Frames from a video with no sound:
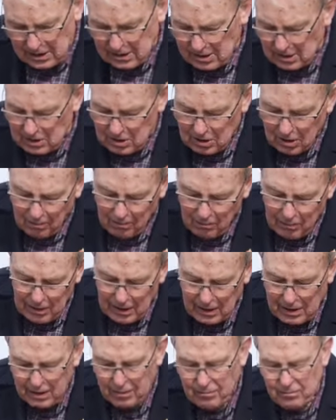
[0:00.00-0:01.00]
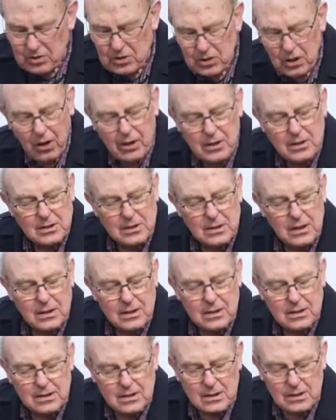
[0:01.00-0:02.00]
and some medium-sized
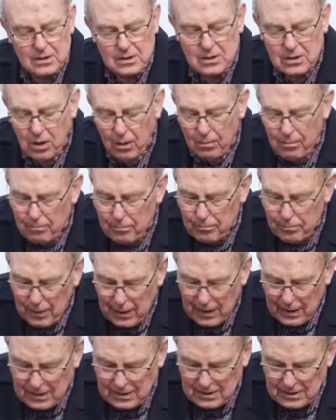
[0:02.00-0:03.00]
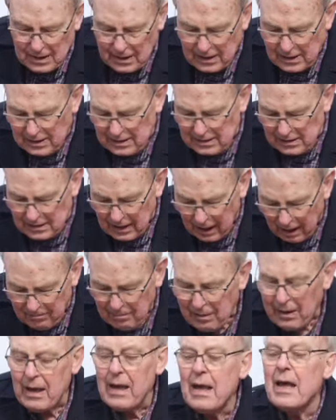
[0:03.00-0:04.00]
sins and some big sins. No,
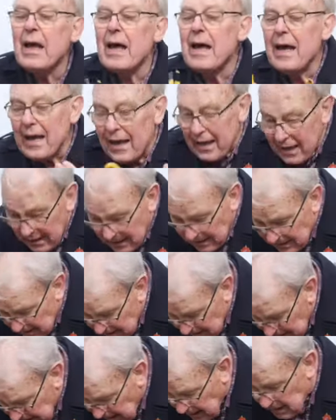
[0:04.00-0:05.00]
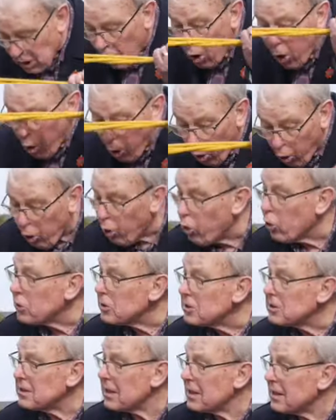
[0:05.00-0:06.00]
he sees all
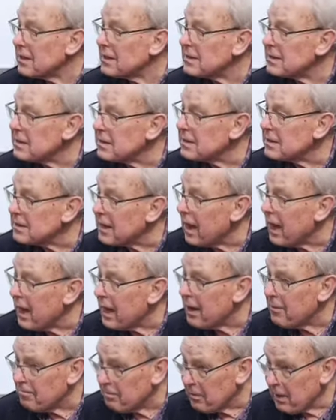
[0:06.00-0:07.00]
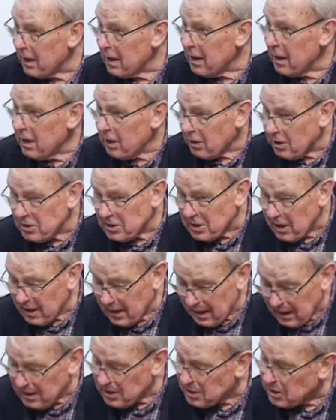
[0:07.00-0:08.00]
sinners the same. Because it
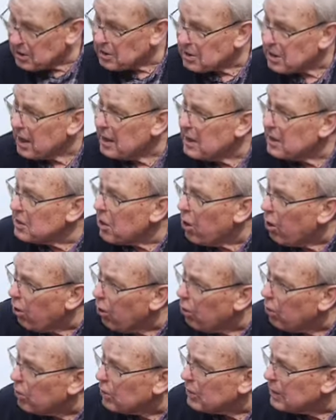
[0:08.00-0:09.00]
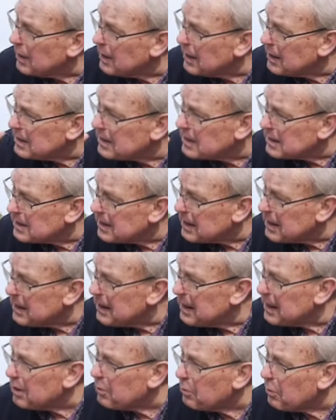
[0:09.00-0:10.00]
is, you see, and all needs
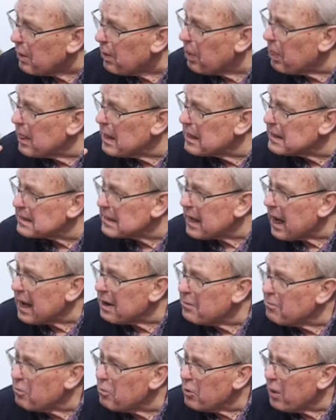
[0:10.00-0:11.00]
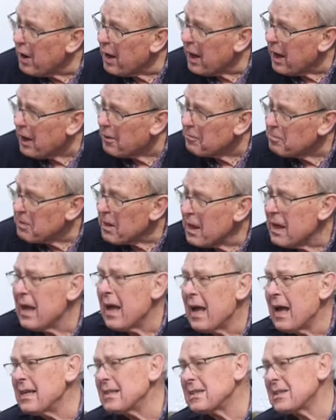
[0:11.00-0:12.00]
dealing with the same way.
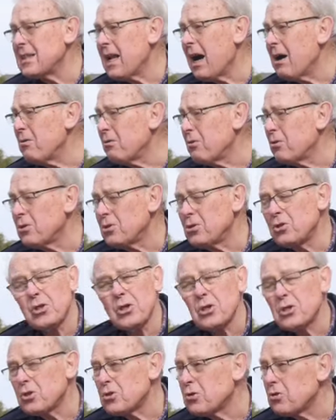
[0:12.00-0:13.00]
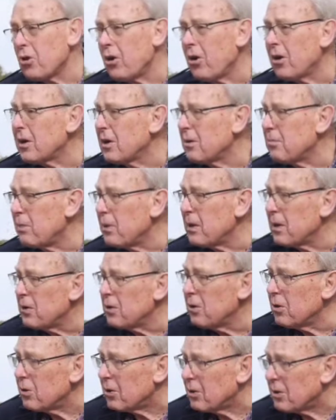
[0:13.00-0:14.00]
It's no good just trying to be
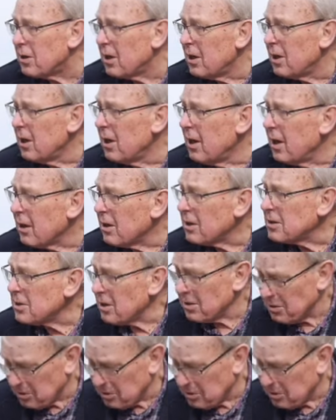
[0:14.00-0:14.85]
good. Because I